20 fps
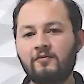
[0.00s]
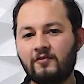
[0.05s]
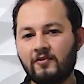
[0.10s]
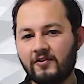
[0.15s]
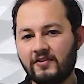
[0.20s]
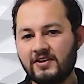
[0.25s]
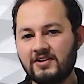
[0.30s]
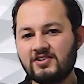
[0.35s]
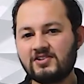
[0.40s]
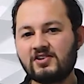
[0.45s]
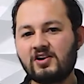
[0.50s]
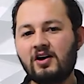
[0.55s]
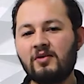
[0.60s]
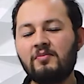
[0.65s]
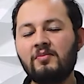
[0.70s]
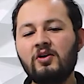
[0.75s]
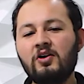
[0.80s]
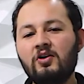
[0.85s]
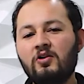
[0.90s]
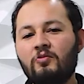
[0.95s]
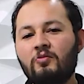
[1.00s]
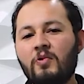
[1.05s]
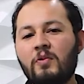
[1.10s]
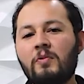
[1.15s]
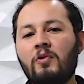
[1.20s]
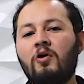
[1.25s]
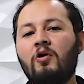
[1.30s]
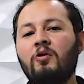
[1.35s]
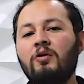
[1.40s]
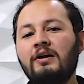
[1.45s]
For this job,
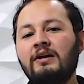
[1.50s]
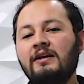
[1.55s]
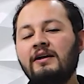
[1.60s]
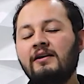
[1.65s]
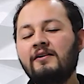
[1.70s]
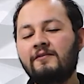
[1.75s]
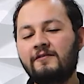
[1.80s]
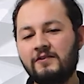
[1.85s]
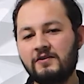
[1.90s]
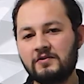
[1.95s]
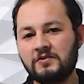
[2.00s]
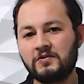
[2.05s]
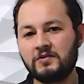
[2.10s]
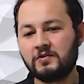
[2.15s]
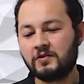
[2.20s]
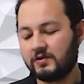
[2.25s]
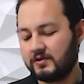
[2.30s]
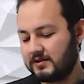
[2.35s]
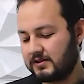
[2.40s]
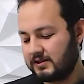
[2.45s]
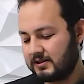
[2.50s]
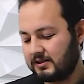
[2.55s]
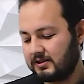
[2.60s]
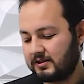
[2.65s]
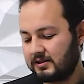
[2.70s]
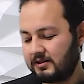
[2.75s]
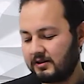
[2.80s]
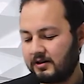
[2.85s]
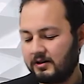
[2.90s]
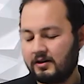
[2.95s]
we will only need a few tools:
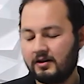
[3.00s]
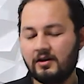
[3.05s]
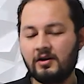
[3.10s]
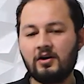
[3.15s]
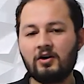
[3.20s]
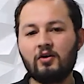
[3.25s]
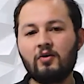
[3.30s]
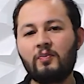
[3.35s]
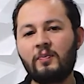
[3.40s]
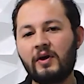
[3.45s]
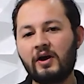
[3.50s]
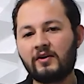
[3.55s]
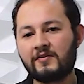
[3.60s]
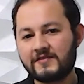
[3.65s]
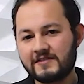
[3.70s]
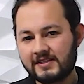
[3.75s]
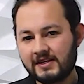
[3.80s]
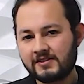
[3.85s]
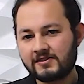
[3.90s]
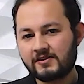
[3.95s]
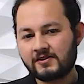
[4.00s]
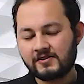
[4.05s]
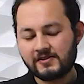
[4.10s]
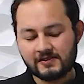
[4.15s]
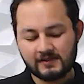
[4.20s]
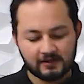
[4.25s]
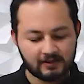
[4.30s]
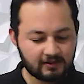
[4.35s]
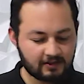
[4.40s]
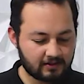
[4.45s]
a pair of
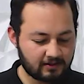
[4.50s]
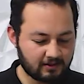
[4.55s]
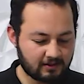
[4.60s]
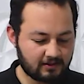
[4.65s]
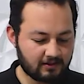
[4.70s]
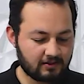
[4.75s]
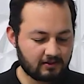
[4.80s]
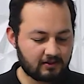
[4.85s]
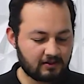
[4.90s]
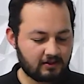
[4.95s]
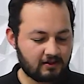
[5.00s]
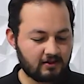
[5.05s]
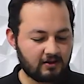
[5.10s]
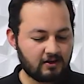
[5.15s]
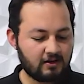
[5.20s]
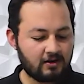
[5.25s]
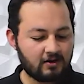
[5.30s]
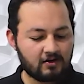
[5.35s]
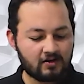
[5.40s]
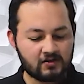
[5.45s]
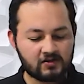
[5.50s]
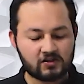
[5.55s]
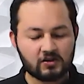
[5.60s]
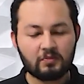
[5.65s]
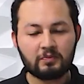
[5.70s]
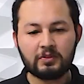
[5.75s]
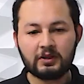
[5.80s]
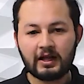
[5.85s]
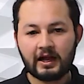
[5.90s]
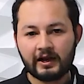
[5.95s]
scissors,
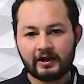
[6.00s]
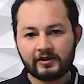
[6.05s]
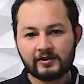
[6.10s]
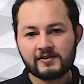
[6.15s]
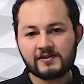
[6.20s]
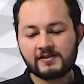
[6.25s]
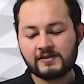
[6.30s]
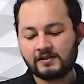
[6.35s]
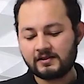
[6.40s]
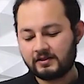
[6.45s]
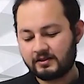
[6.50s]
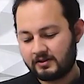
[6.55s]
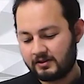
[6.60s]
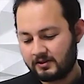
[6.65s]
some pliers,